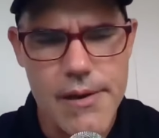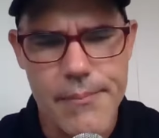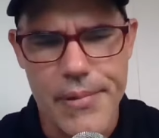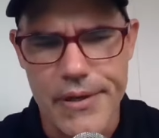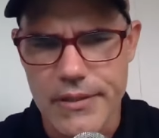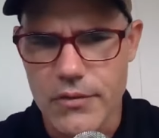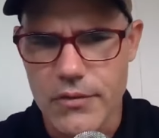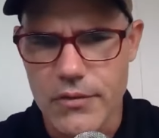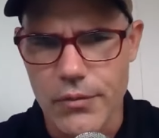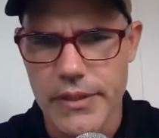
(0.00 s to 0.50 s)

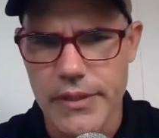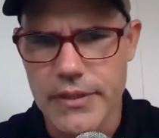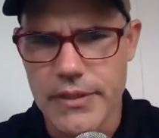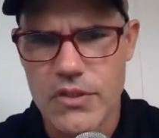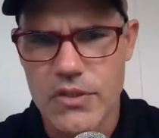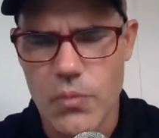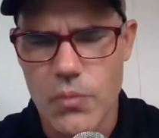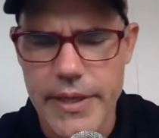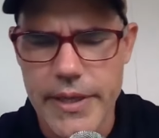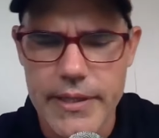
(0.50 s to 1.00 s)
but it's really
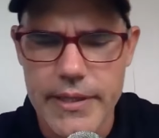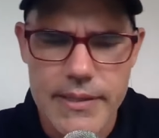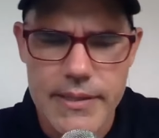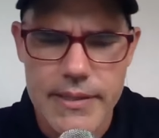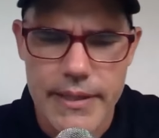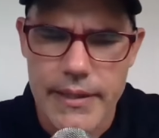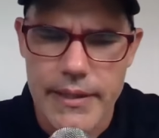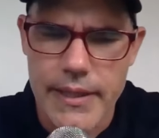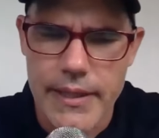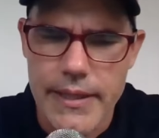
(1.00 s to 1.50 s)
sweet
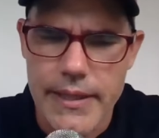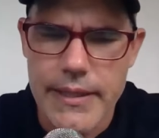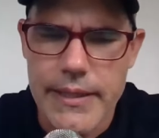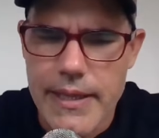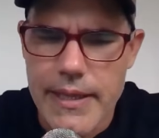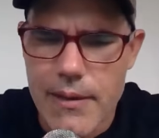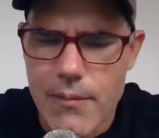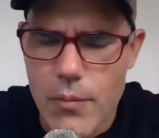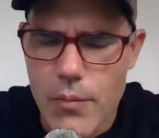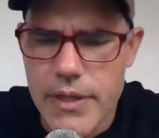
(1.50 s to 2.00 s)
to think
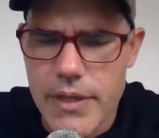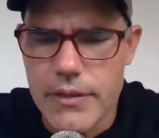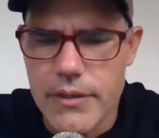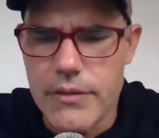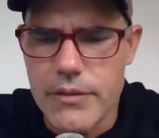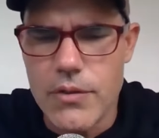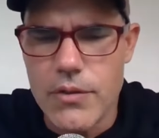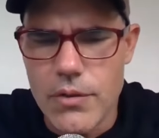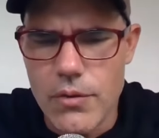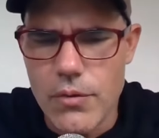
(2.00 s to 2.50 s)
that we
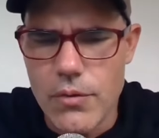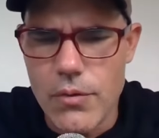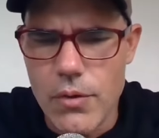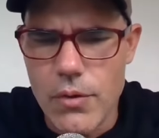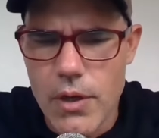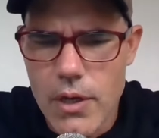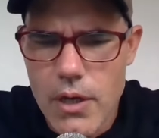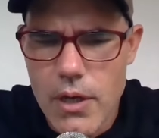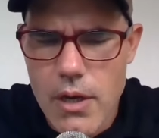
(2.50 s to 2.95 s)
could do